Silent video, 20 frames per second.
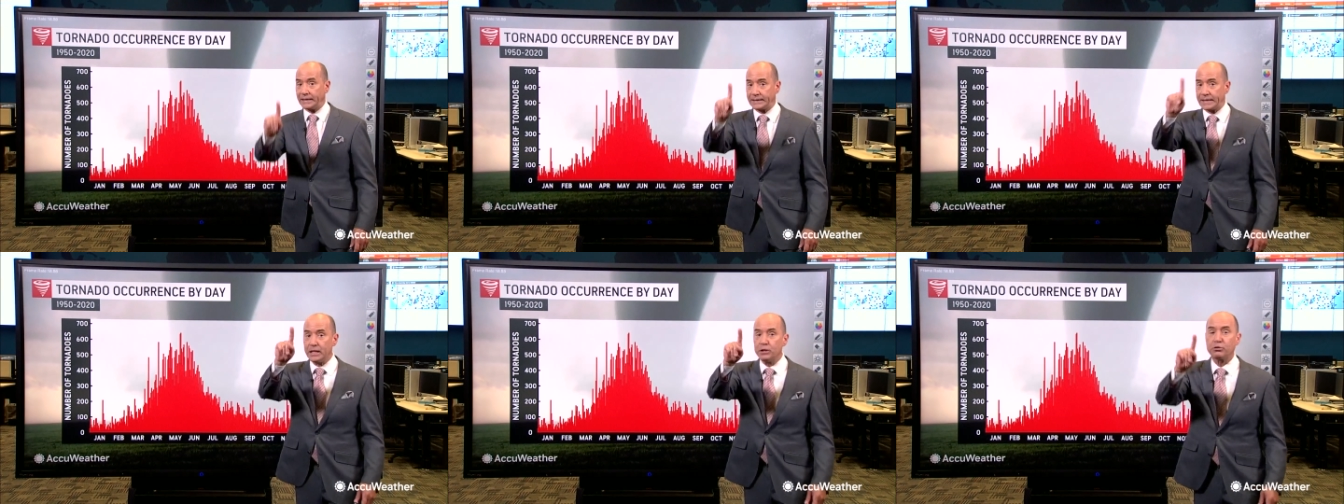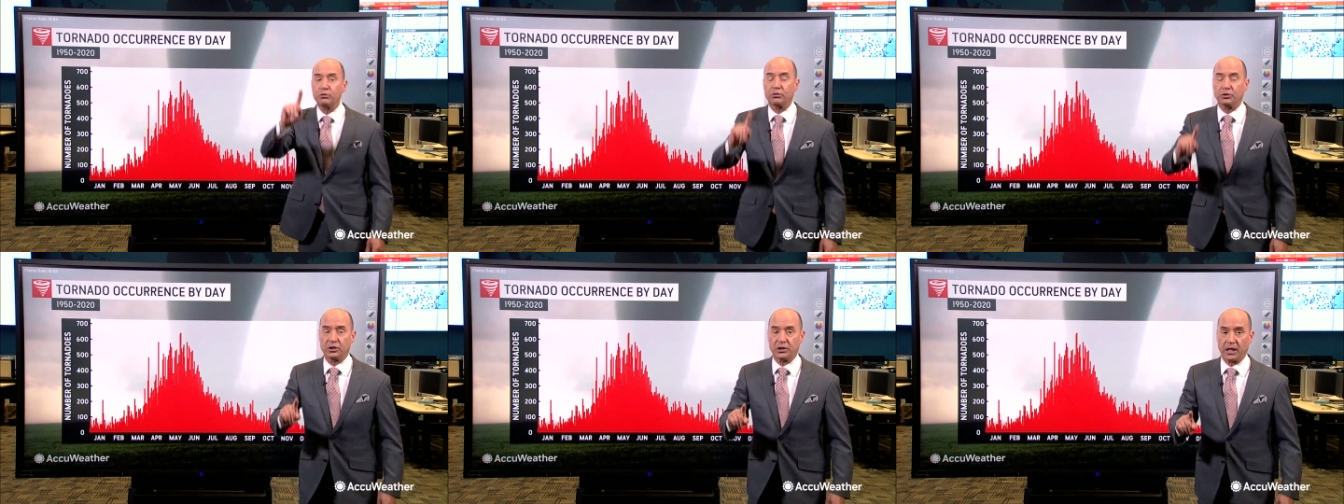It's
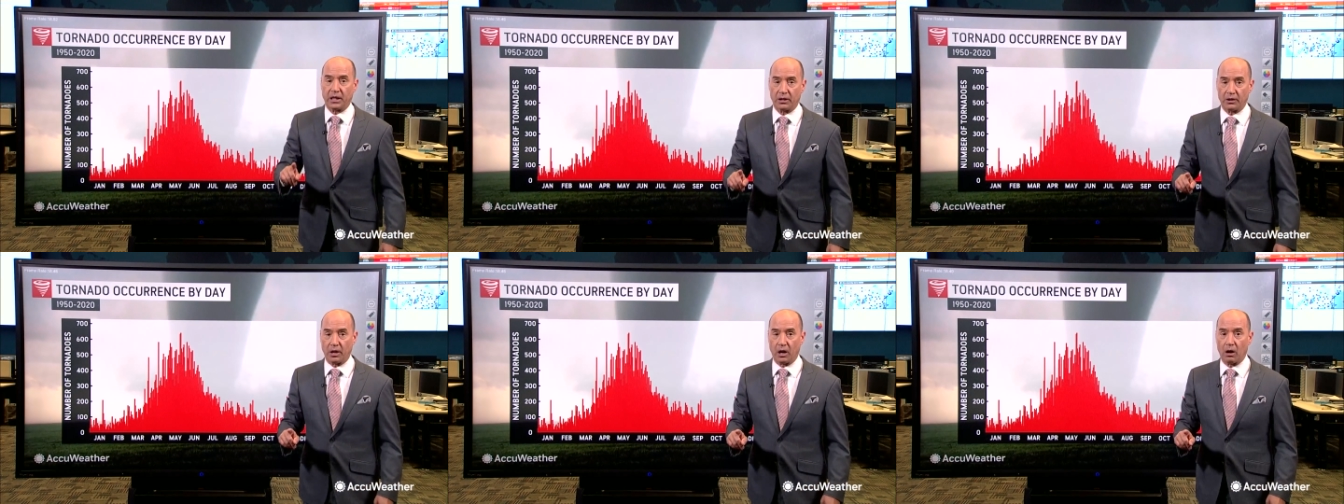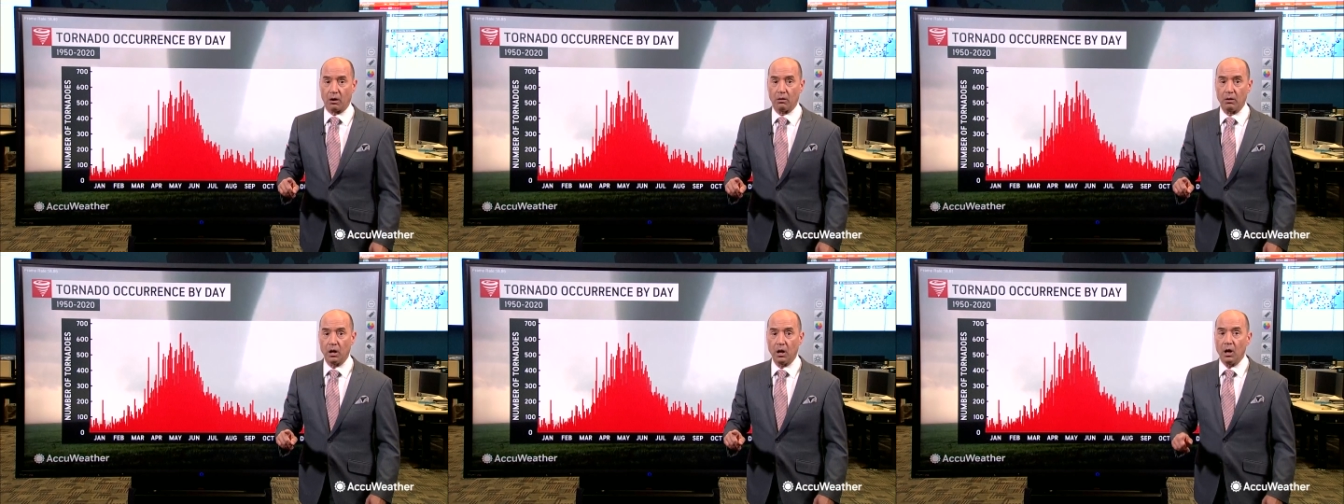interesting,
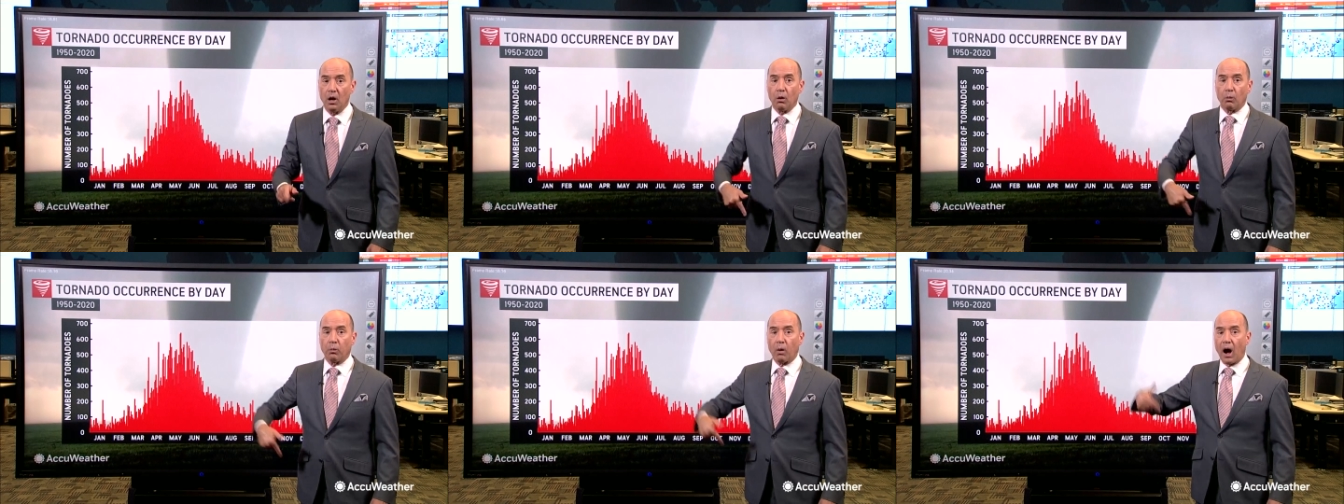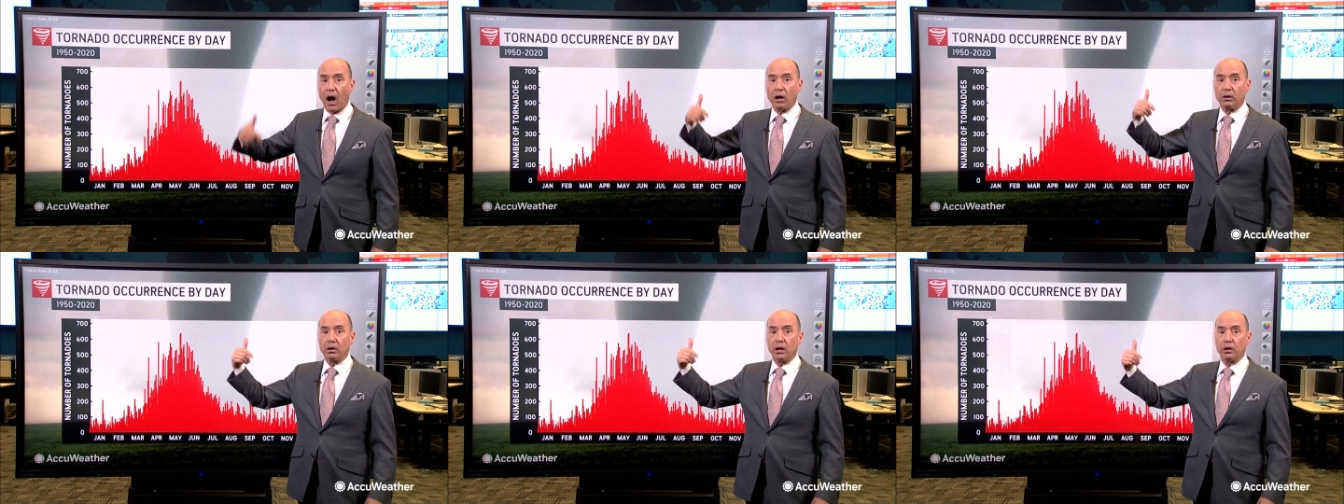though.
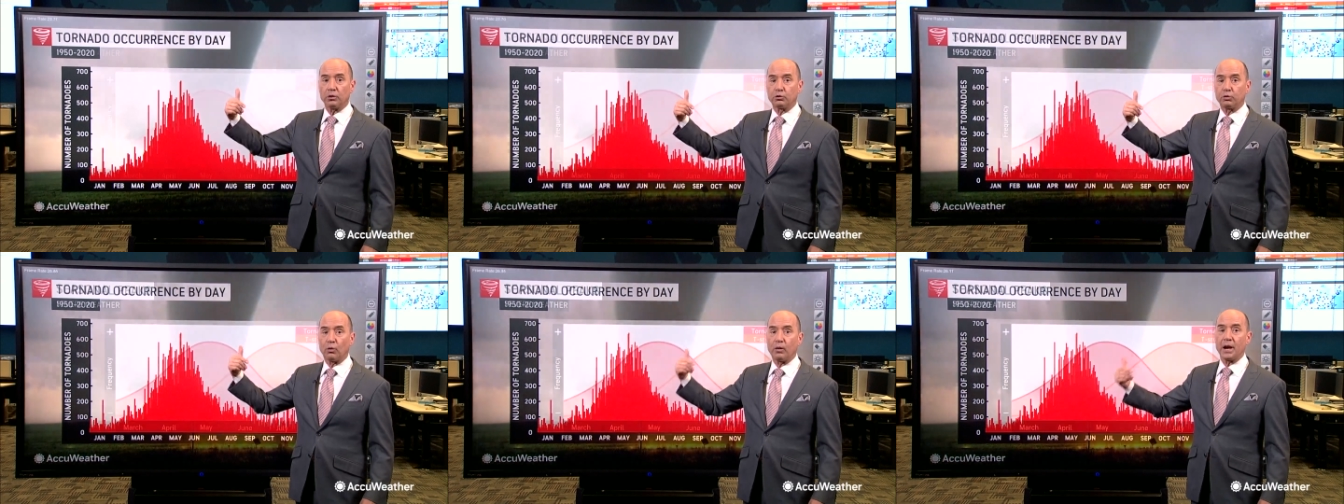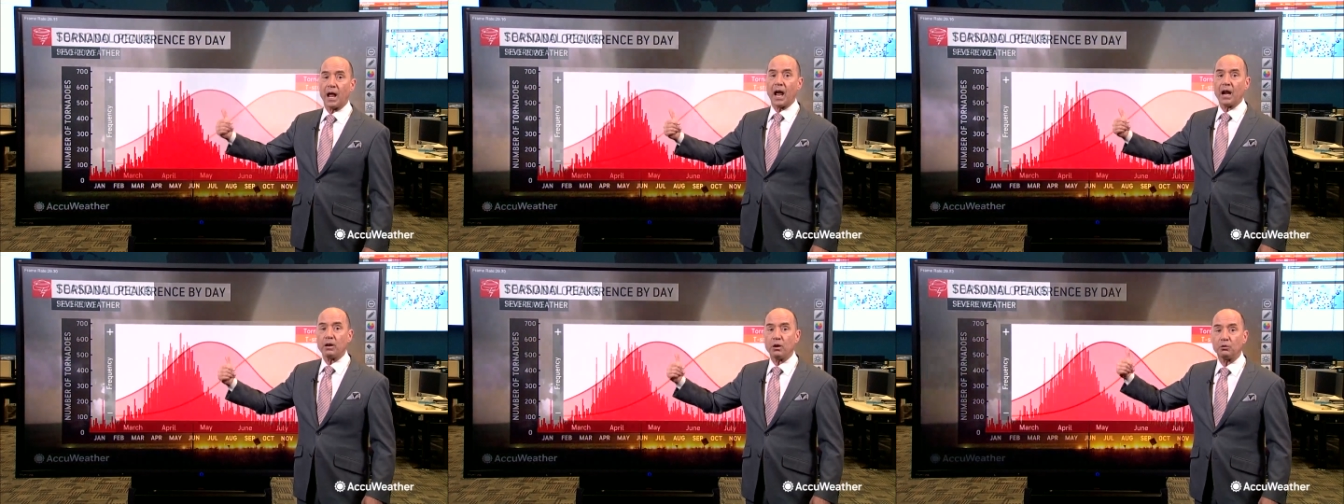While
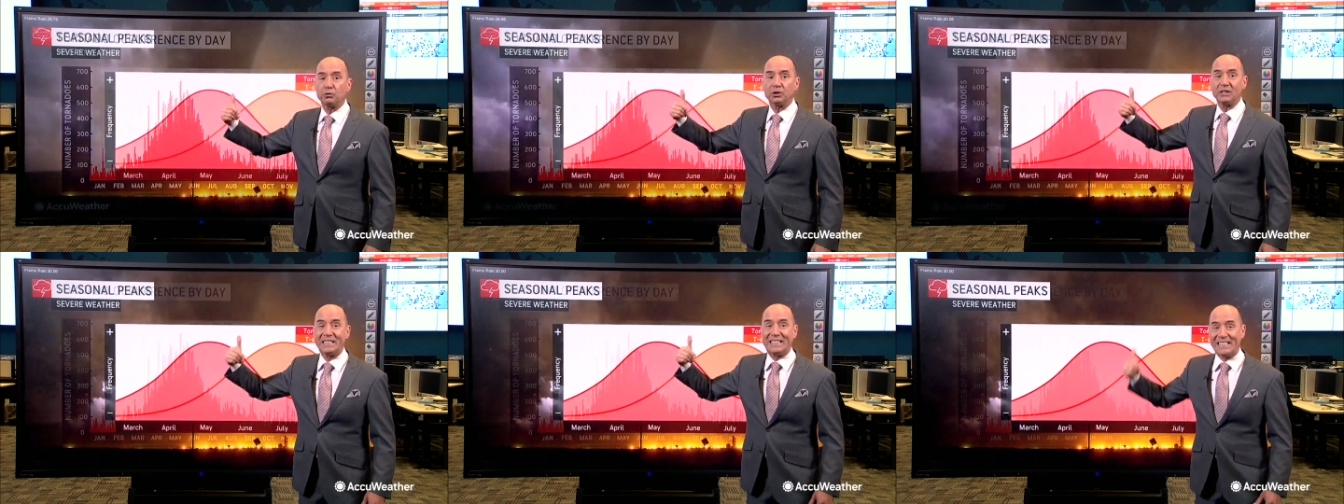tornadoes